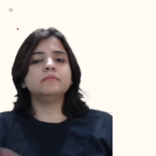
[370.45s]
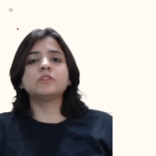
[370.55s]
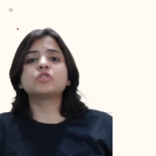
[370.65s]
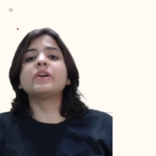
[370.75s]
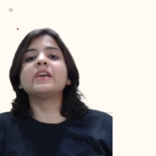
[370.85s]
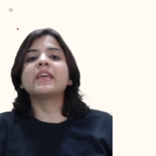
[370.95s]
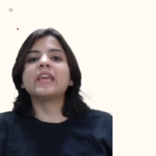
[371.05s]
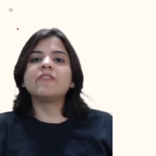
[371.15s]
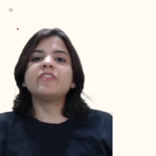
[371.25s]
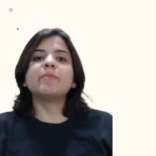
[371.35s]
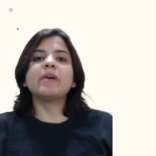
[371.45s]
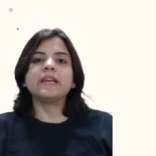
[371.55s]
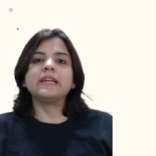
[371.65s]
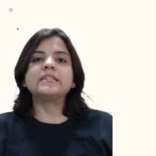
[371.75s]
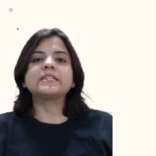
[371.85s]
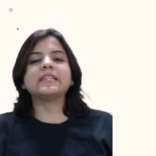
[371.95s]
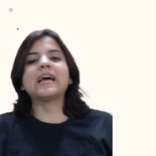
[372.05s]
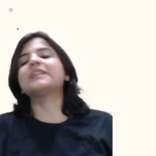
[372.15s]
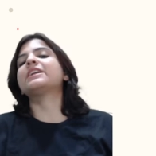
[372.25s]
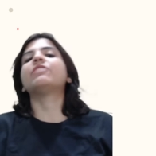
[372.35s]
So he gave them a hint
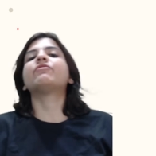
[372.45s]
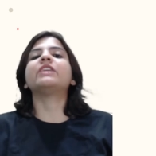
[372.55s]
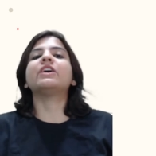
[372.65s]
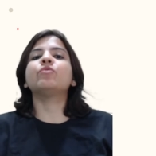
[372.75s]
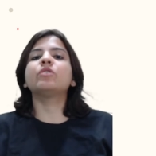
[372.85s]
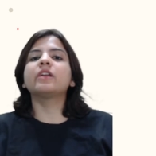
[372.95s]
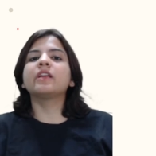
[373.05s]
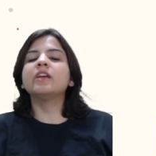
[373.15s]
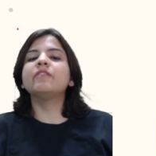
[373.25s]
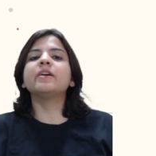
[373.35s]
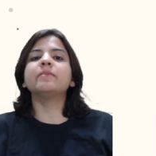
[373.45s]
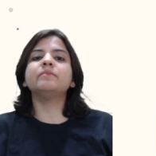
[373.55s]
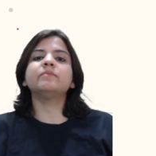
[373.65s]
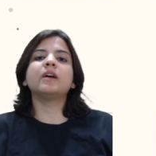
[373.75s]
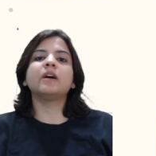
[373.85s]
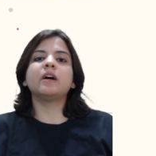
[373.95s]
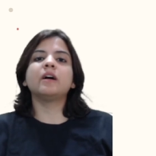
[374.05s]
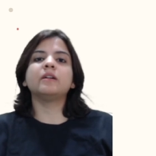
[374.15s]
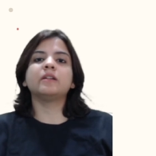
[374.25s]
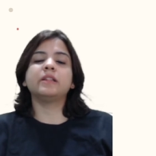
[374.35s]
that if they would give him
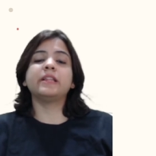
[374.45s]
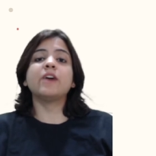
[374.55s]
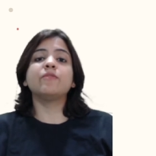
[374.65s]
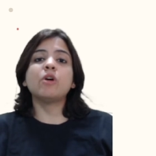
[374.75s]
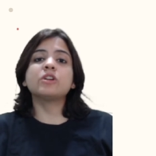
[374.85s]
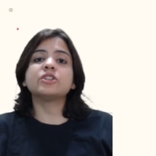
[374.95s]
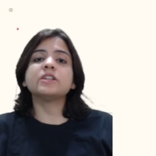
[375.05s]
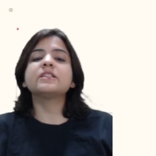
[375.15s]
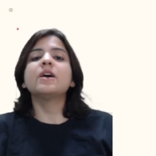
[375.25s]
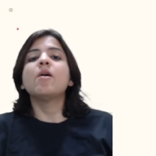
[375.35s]
uh, their watches,